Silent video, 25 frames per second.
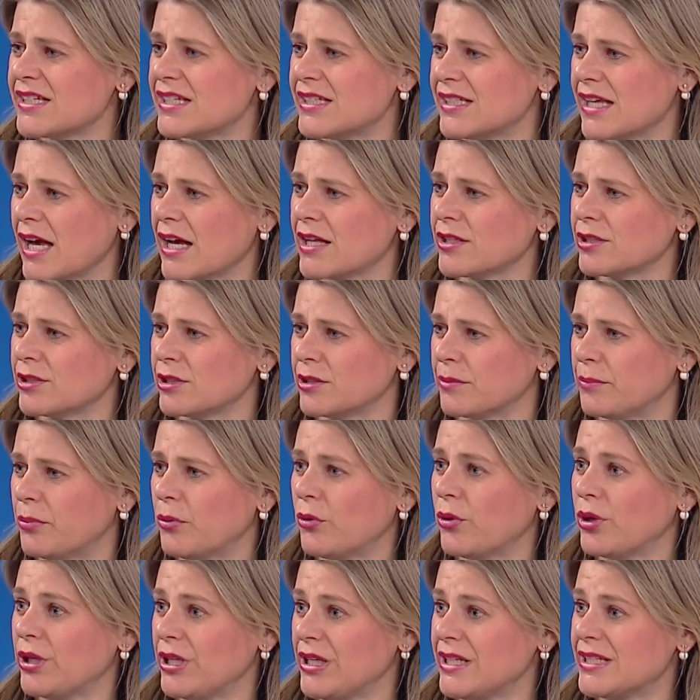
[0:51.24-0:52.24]
exactly the
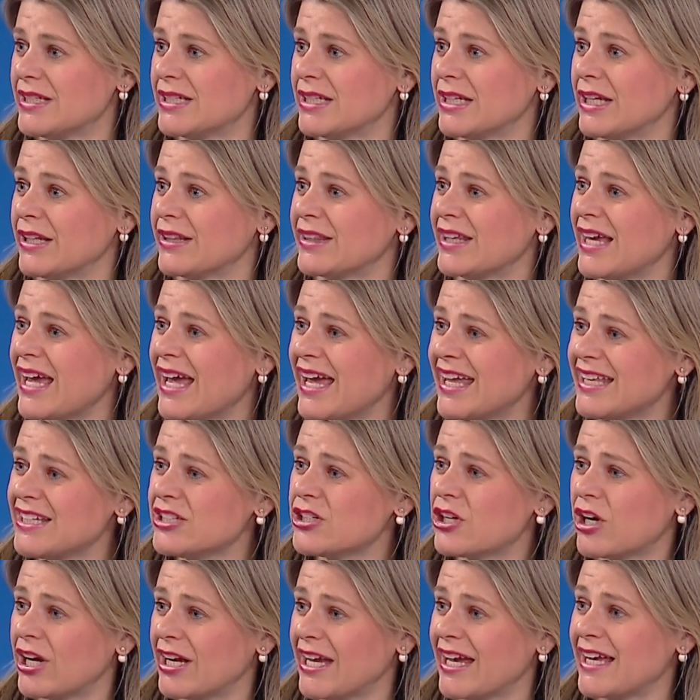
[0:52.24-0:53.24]
point, isn't it? The
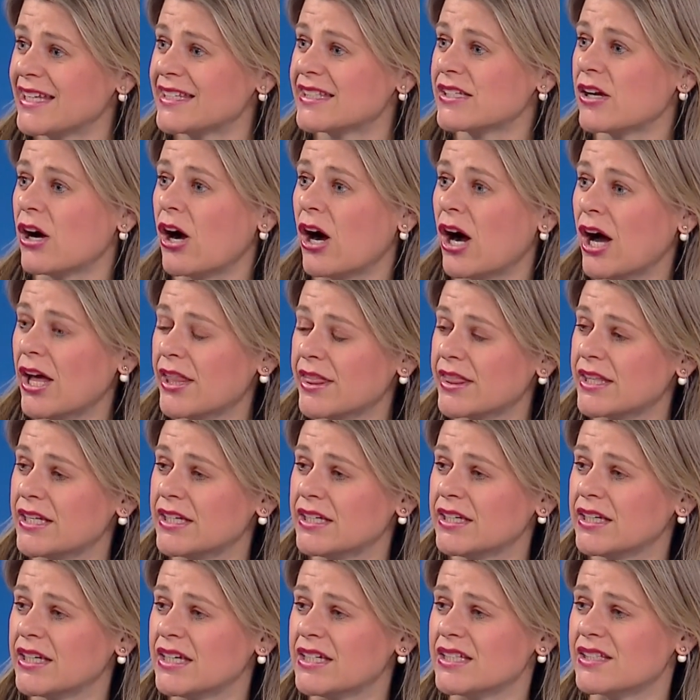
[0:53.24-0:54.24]
NDIS, I
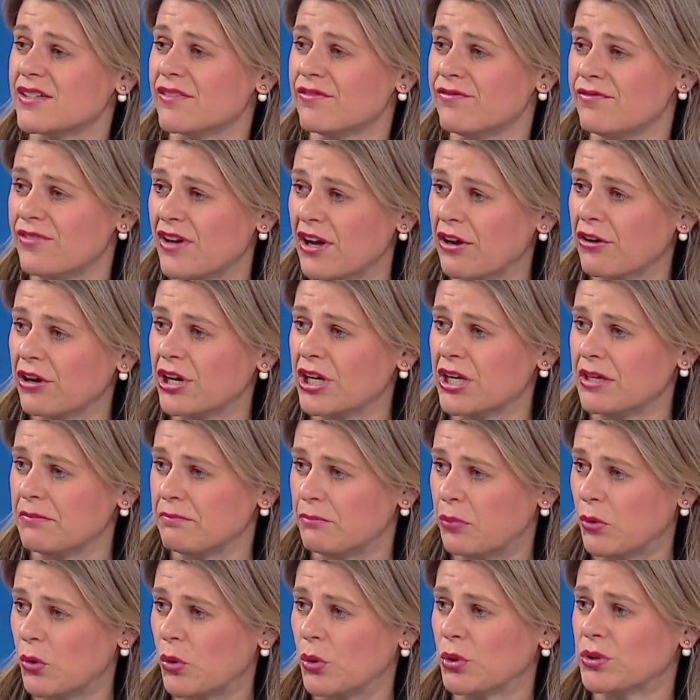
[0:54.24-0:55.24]
think, is a very
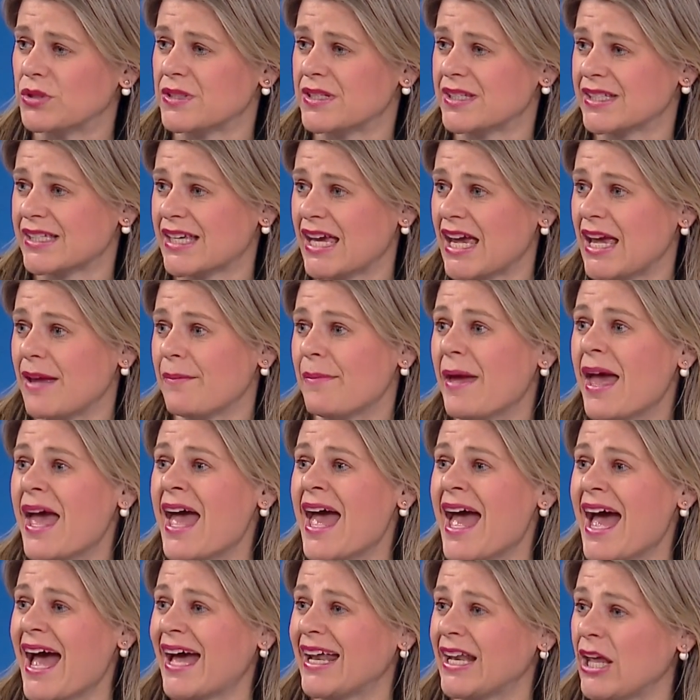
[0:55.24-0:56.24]
important scheme
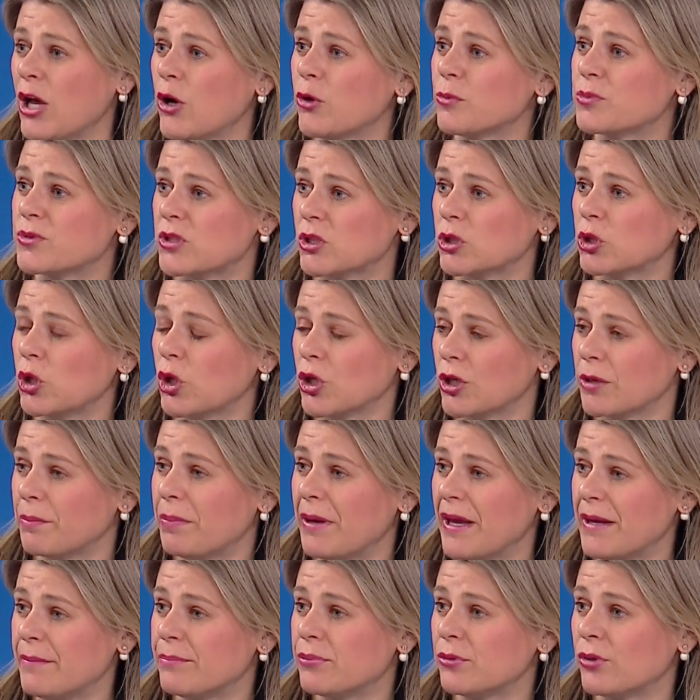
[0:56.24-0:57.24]
and helps a lot of
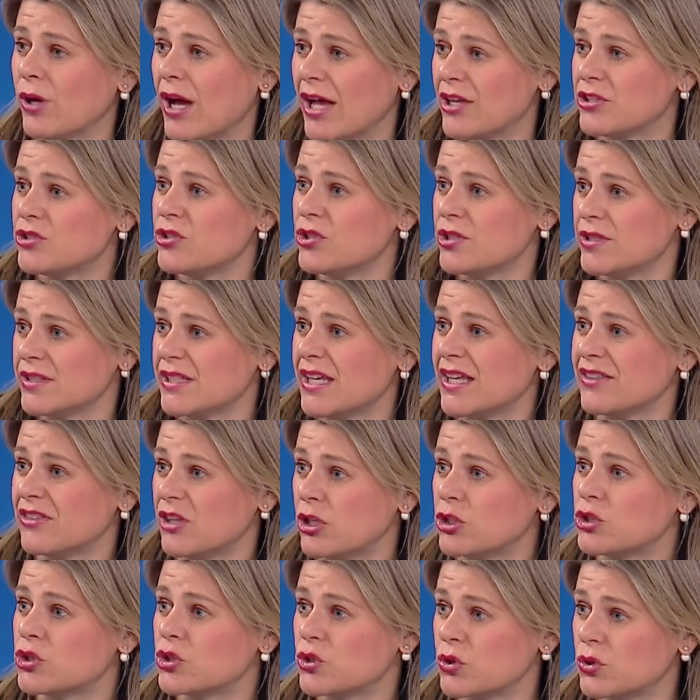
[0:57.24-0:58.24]
people, as you said,
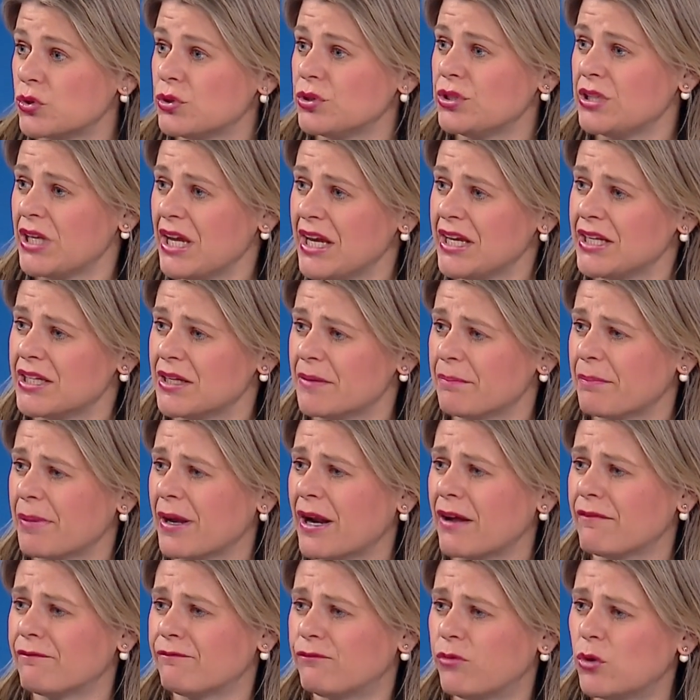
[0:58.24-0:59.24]
that do need it.
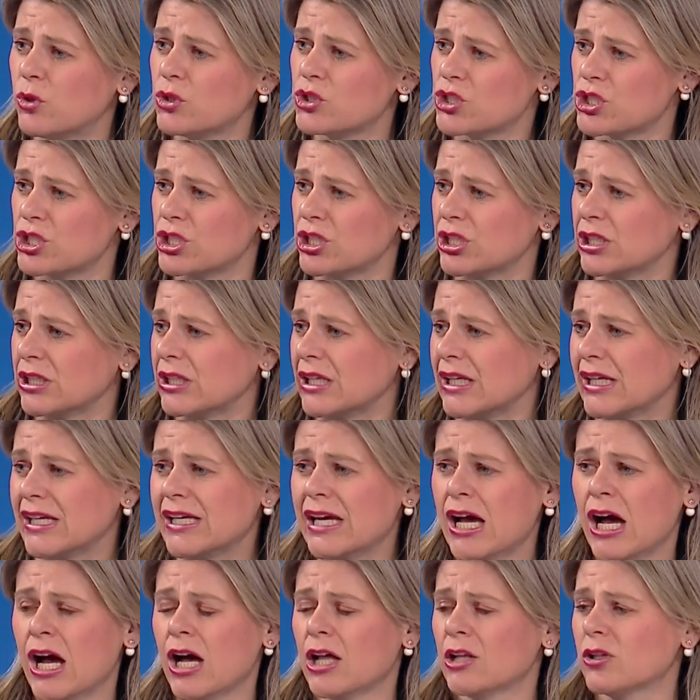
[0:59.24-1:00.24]
But unfortunately,
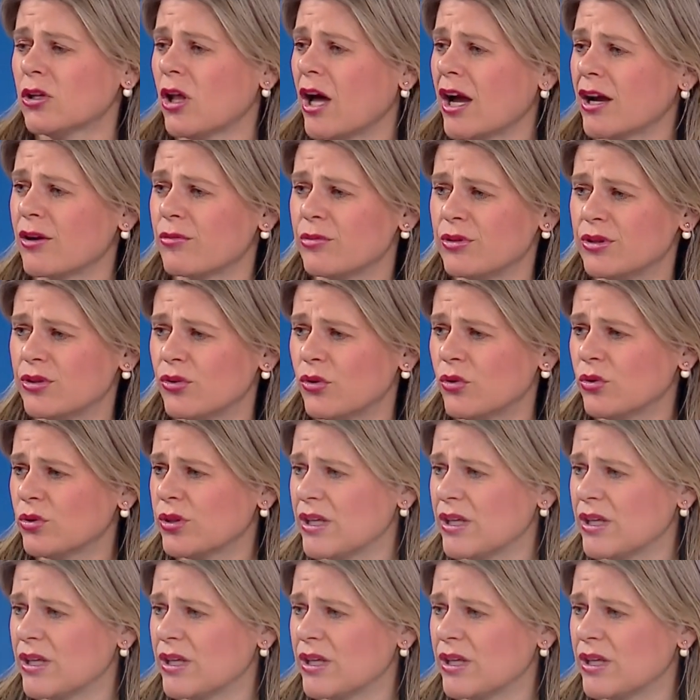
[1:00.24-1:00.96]
like with all